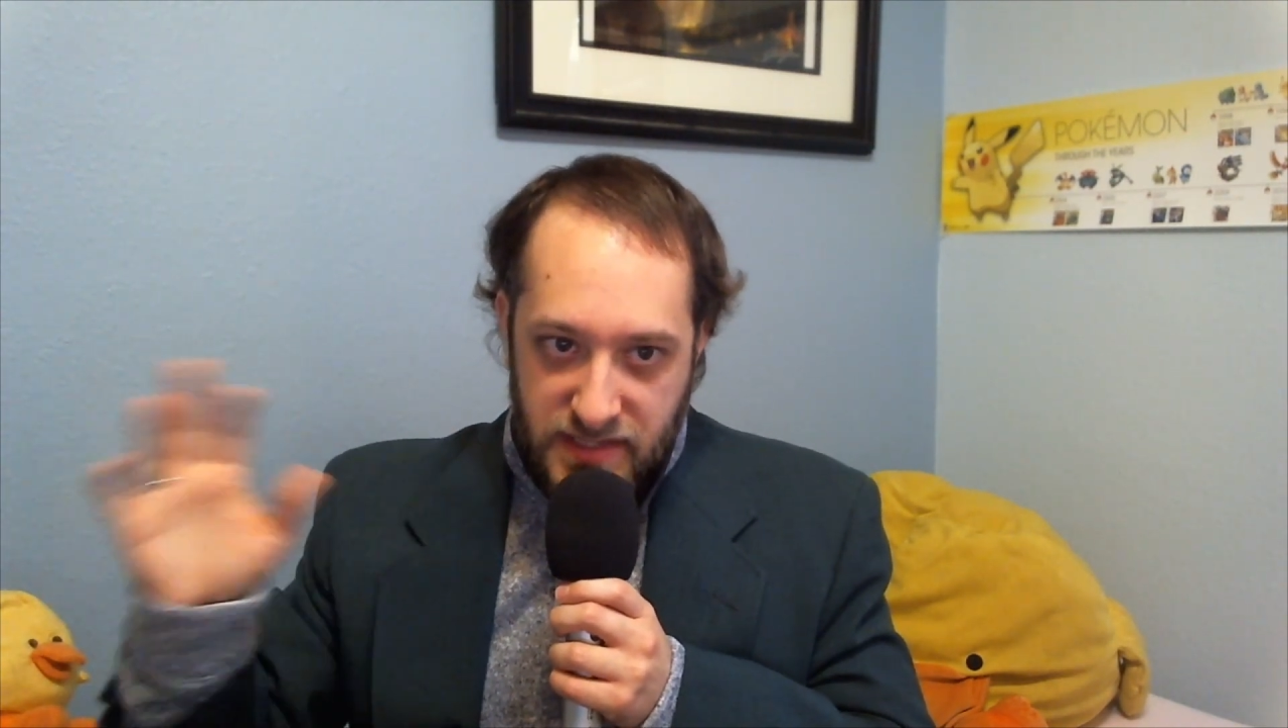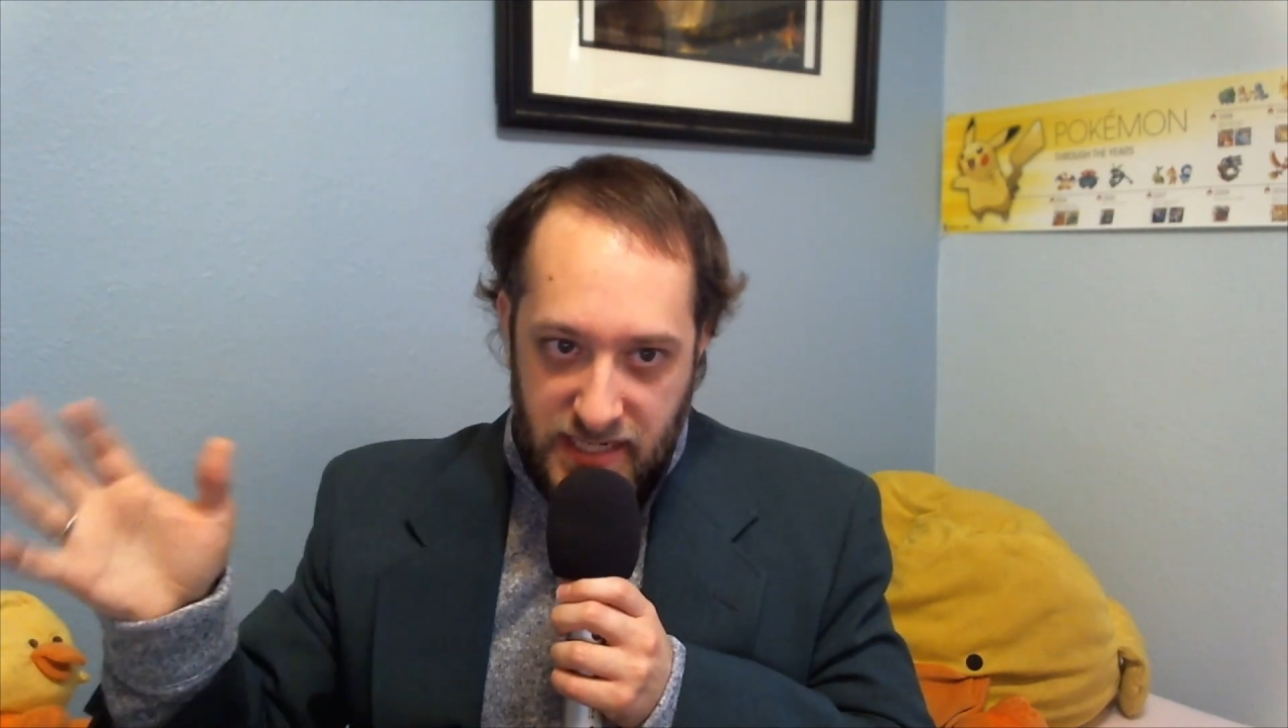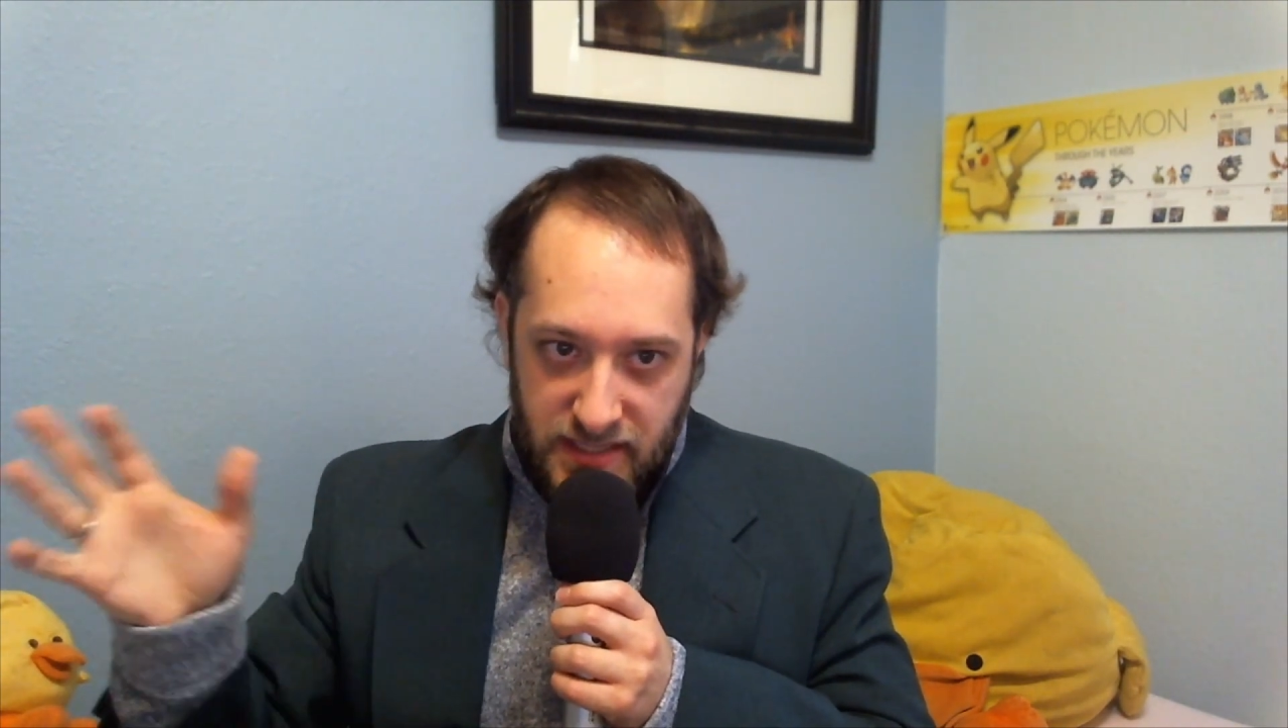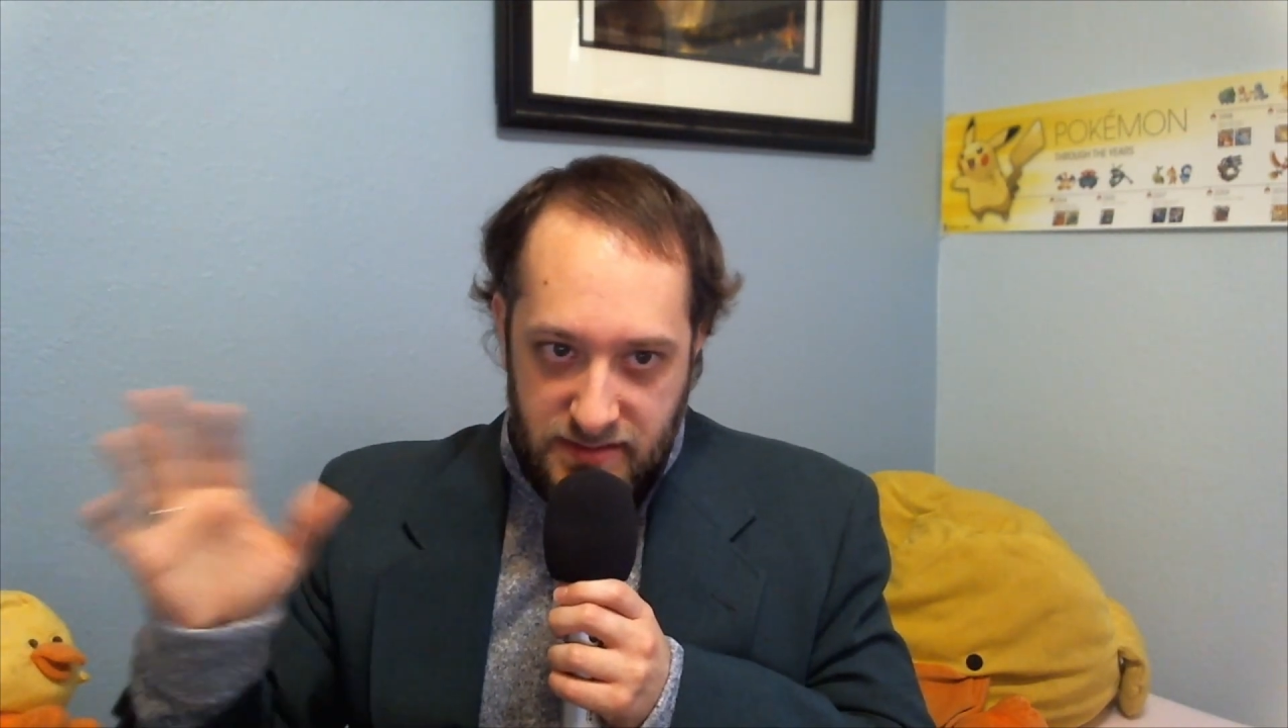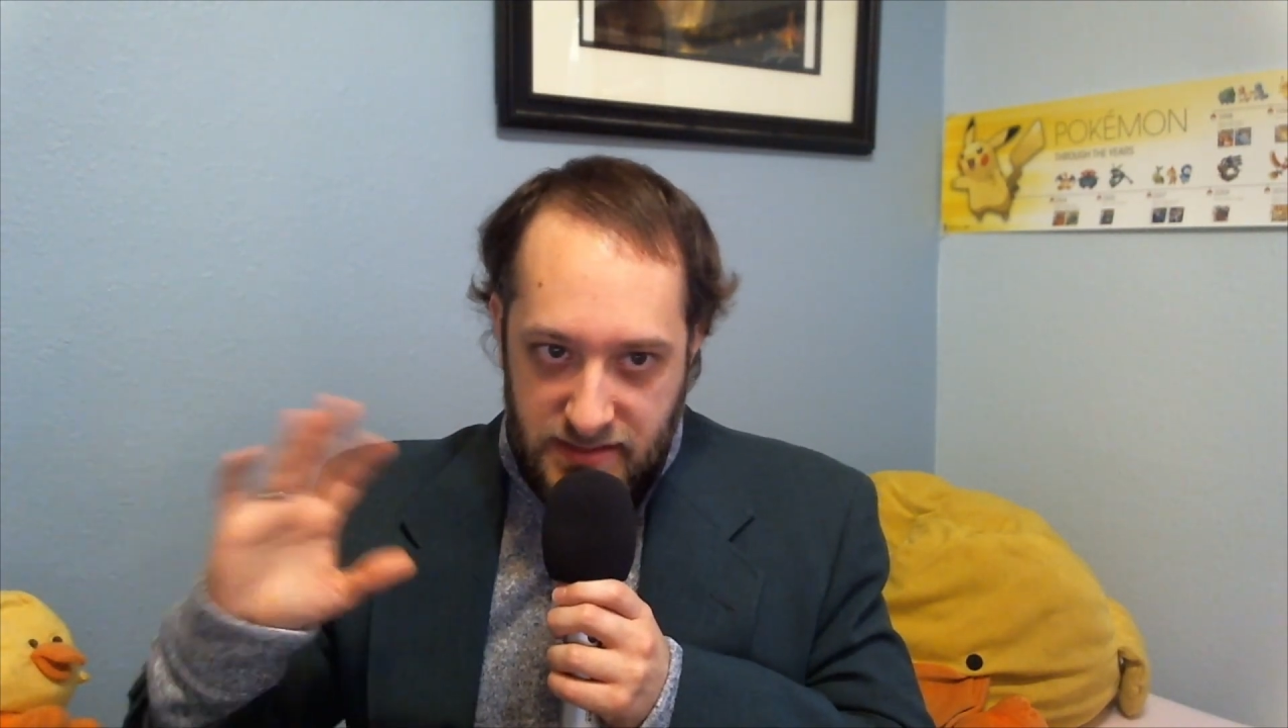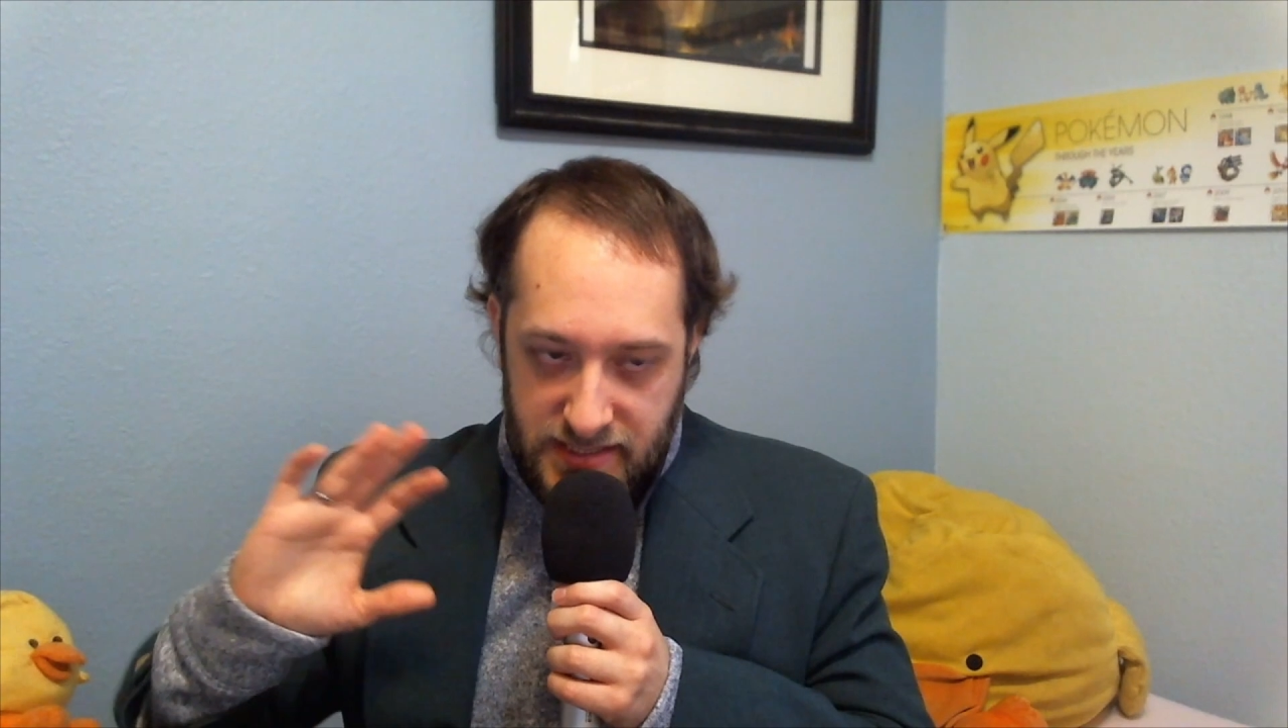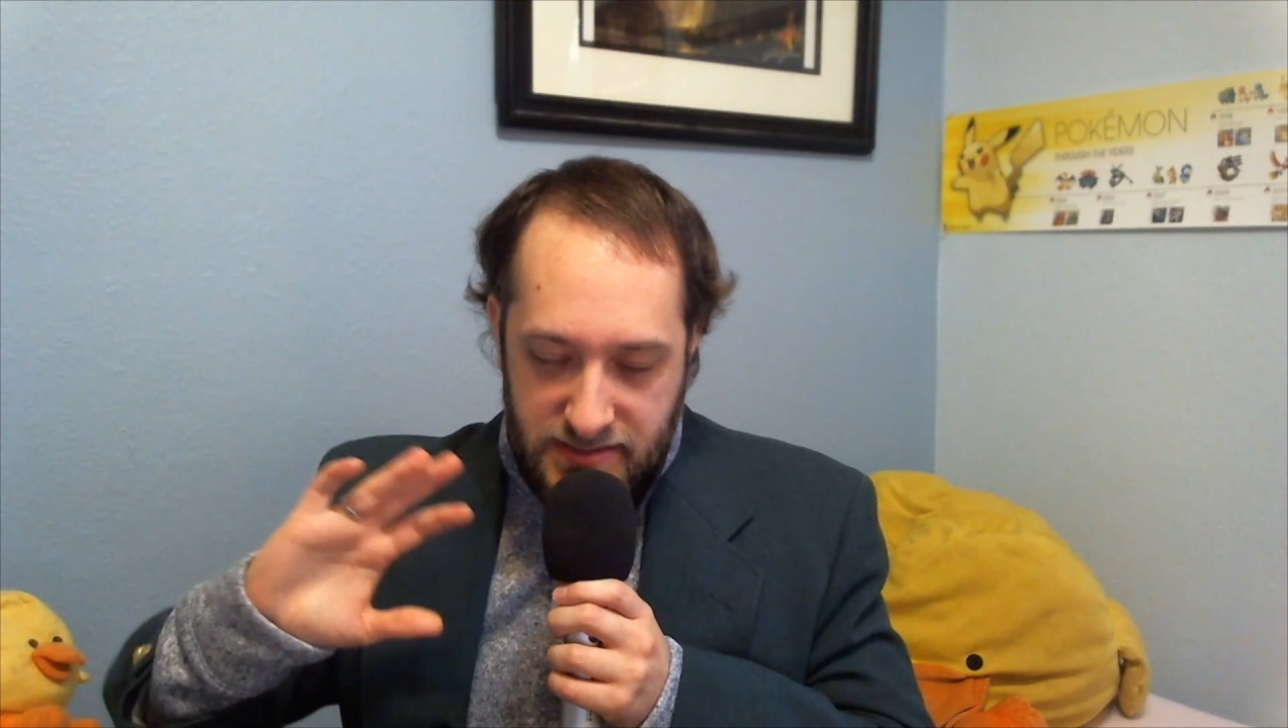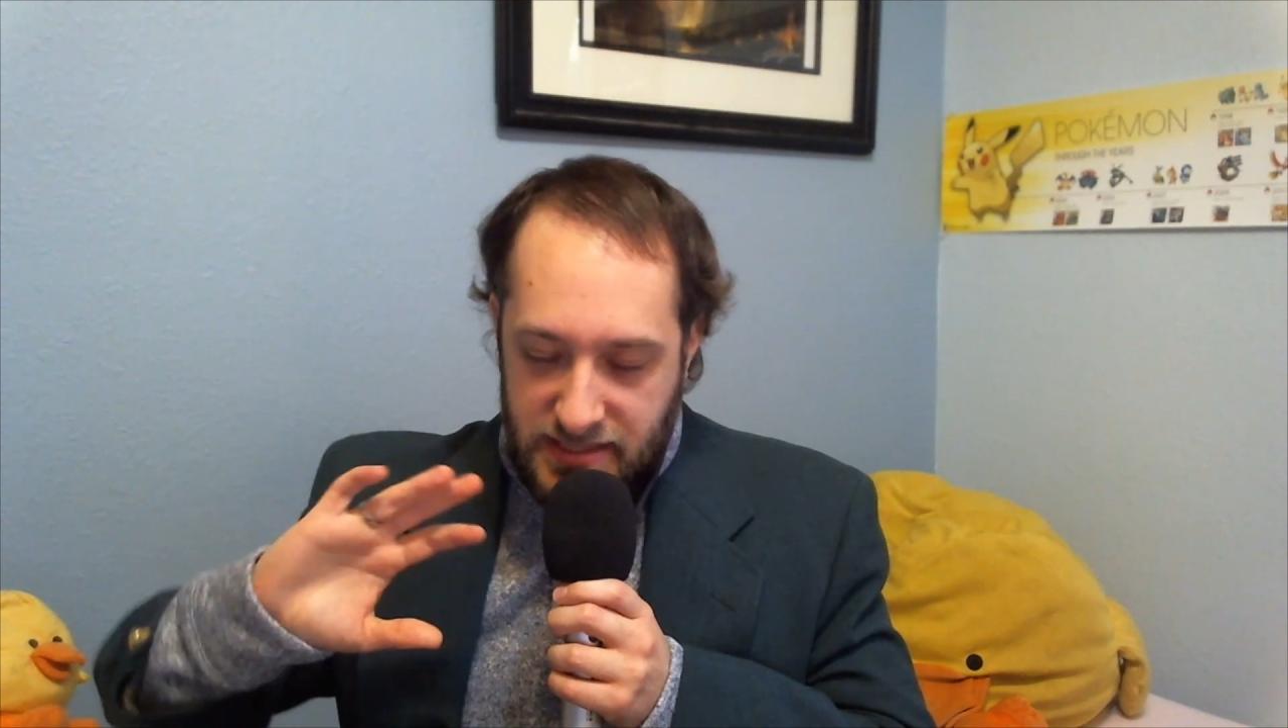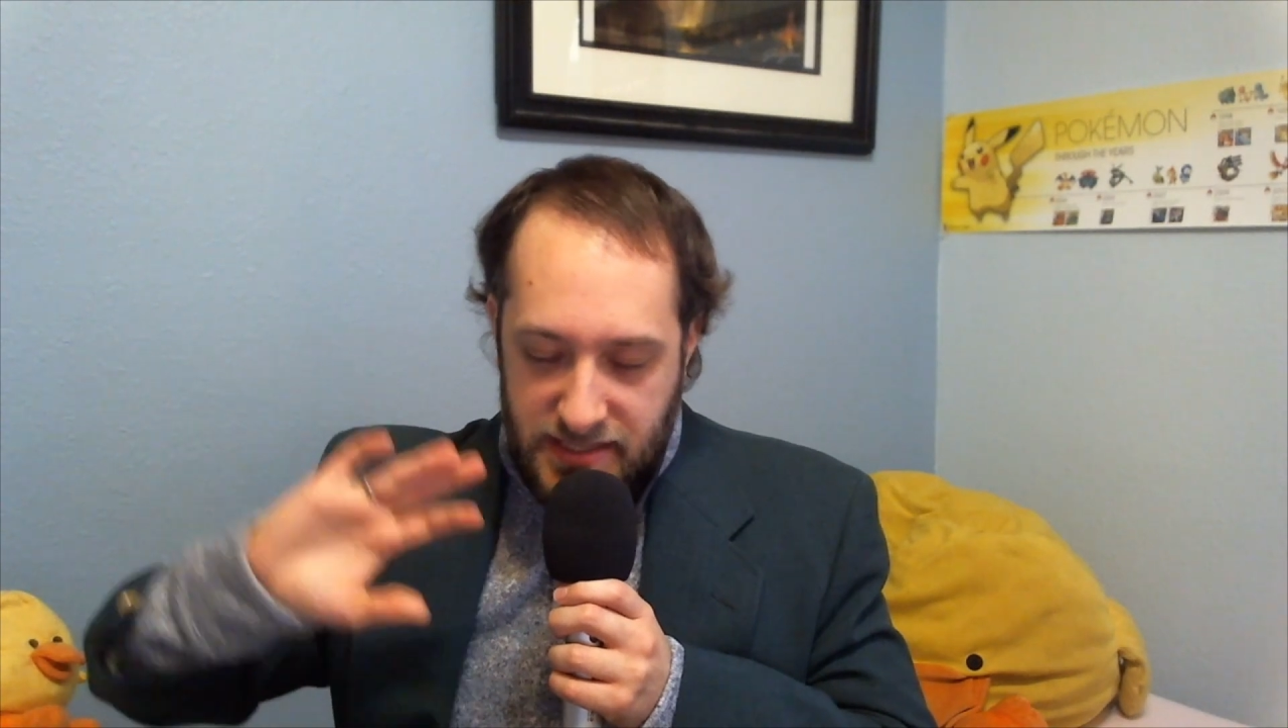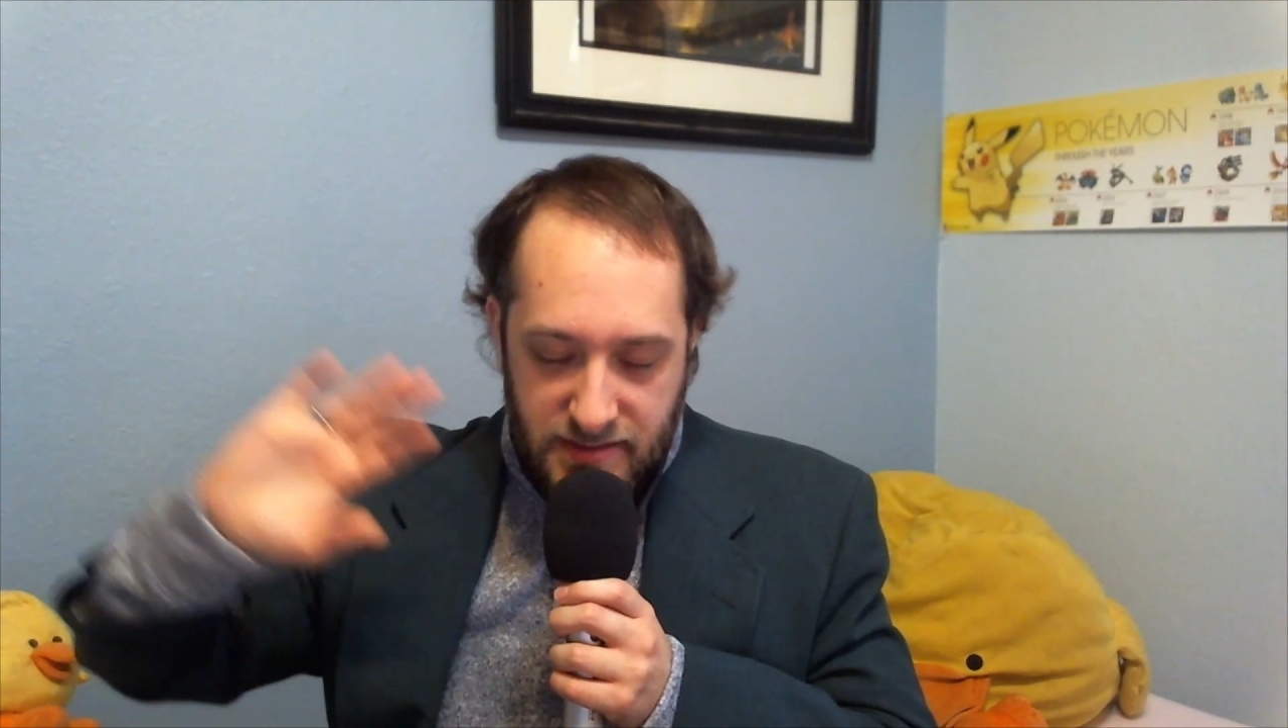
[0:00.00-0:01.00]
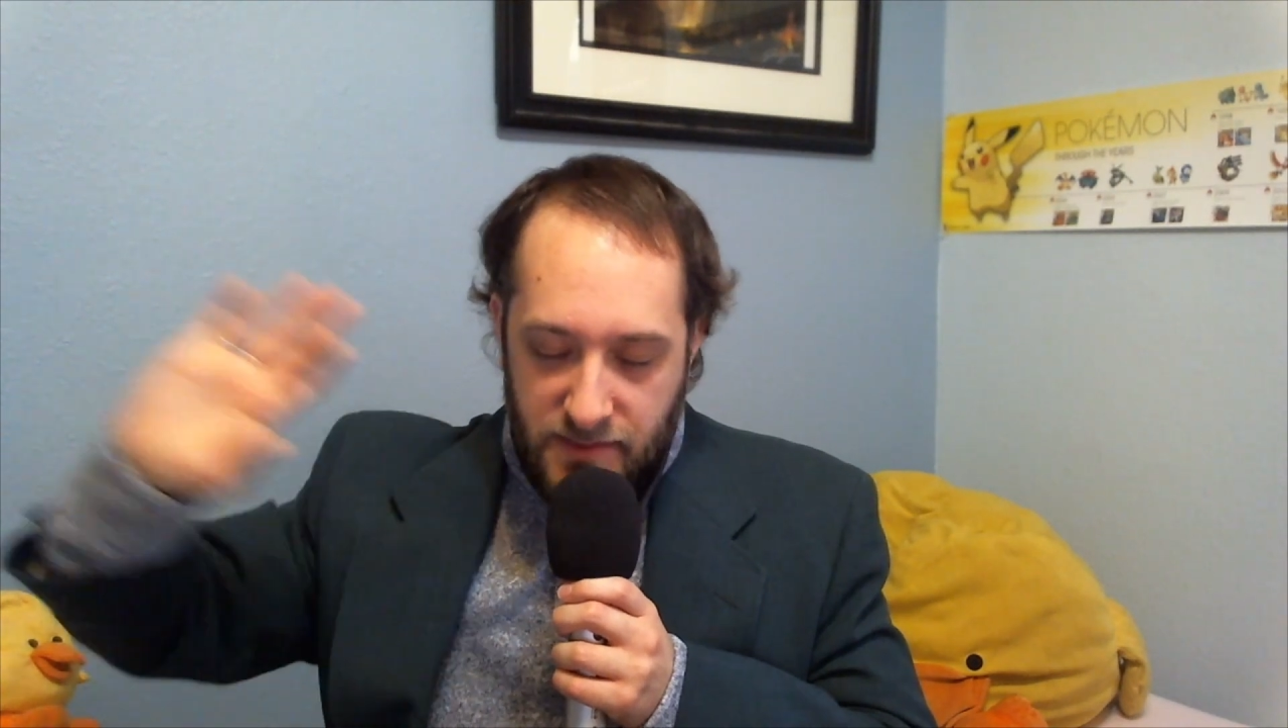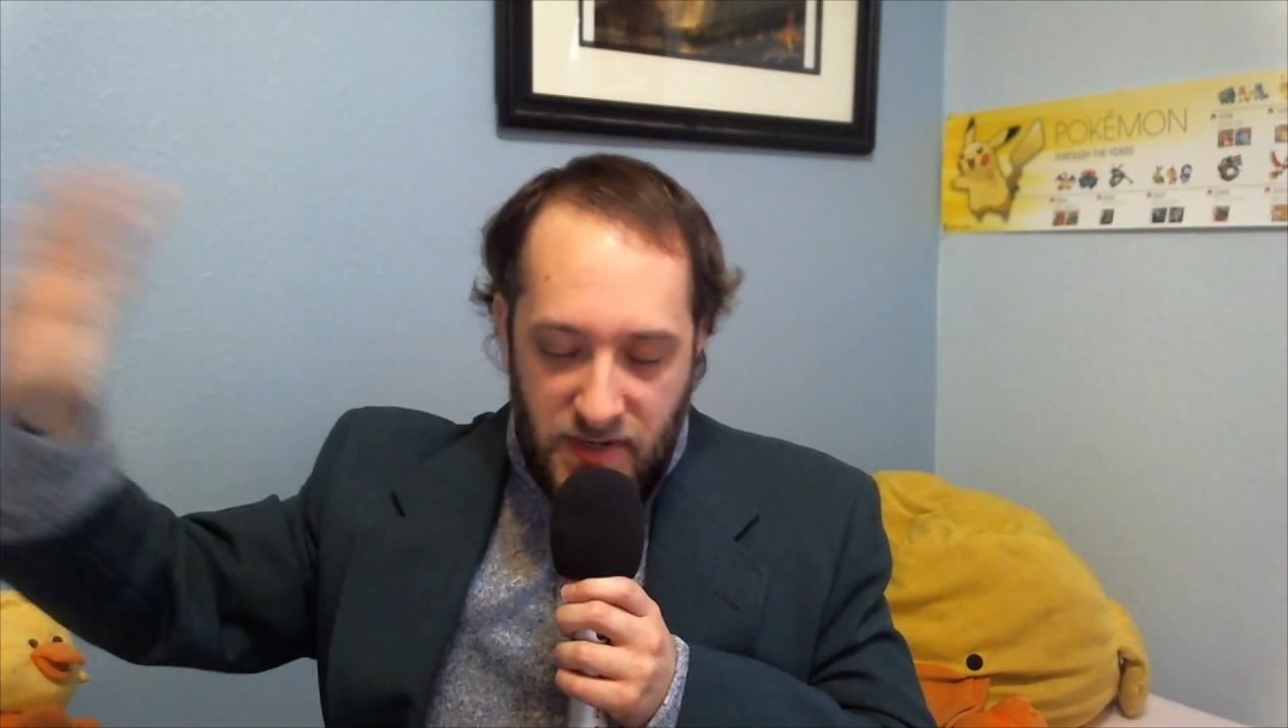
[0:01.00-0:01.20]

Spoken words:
I'm